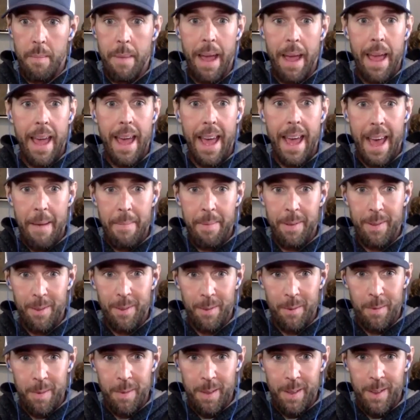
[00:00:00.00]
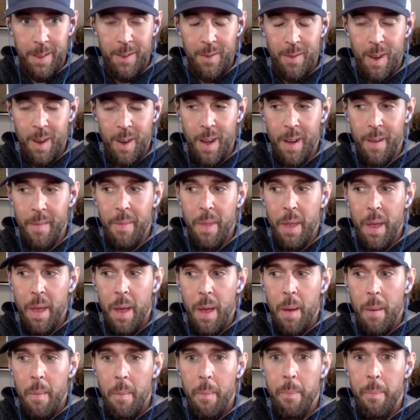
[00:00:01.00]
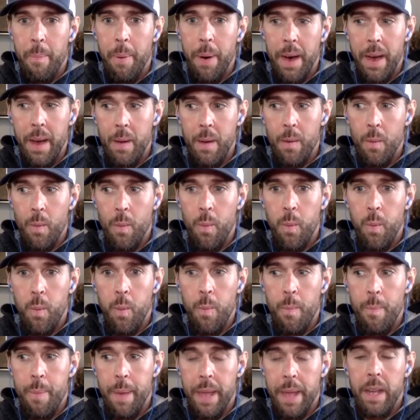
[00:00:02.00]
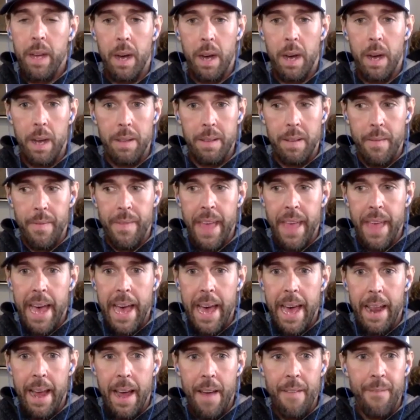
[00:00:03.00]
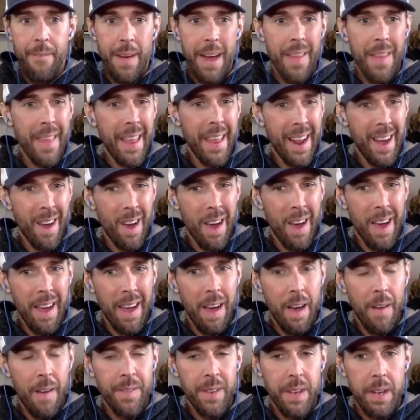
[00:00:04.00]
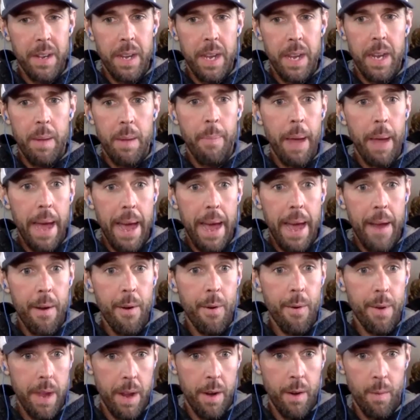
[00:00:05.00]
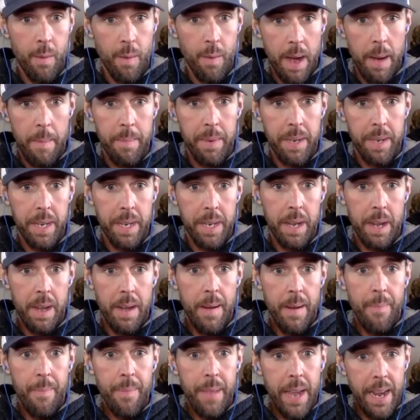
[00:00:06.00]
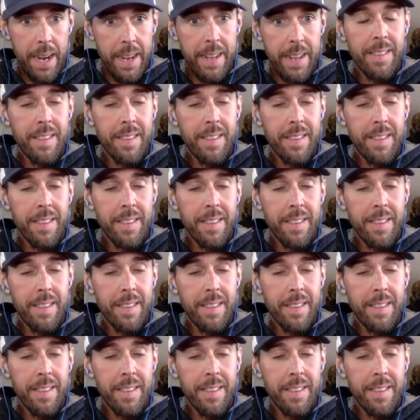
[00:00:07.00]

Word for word: My habits are really strong. But because of that, I find that I often need a pattern interrupt. I need mm.